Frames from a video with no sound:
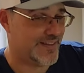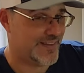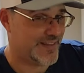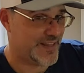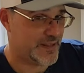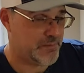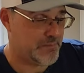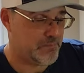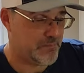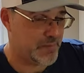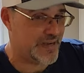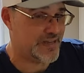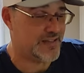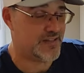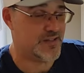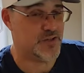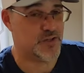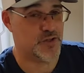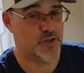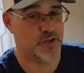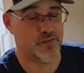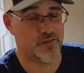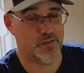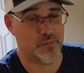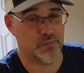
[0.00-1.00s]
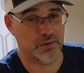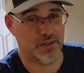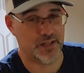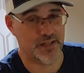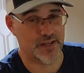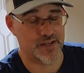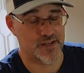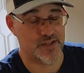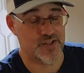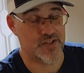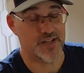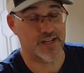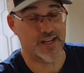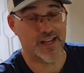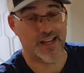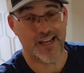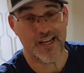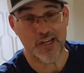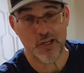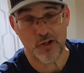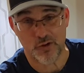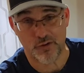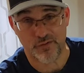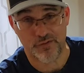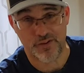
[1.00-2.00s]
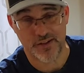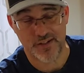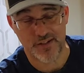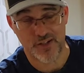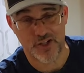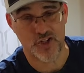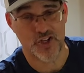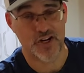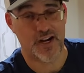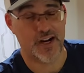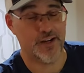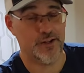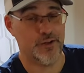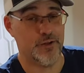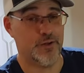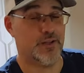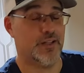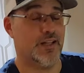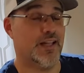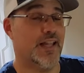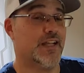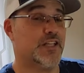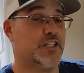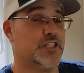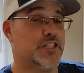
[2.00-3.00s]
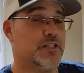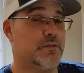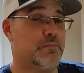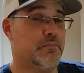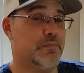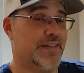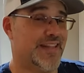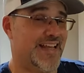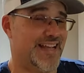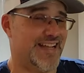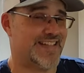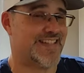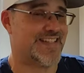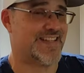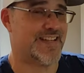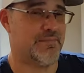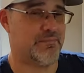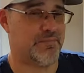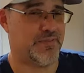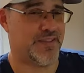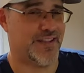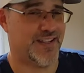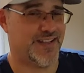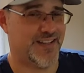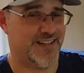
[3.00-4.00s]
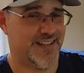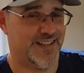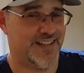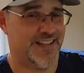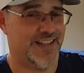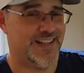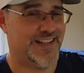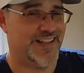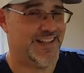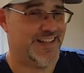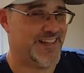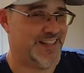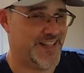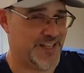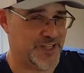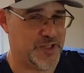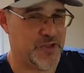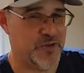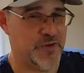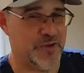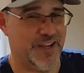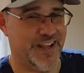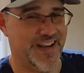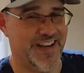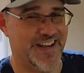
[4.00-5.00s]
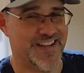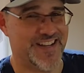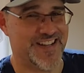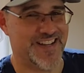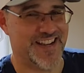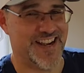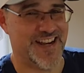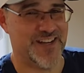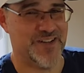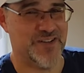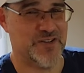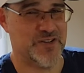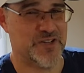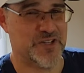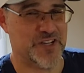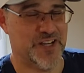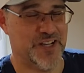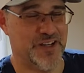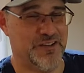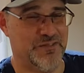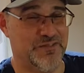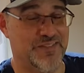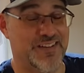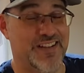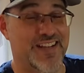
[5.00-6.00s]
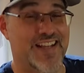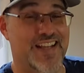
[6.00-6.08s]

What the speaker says: they might deserve a place in your vintage audio collection, but that's something that you got to decide yourself.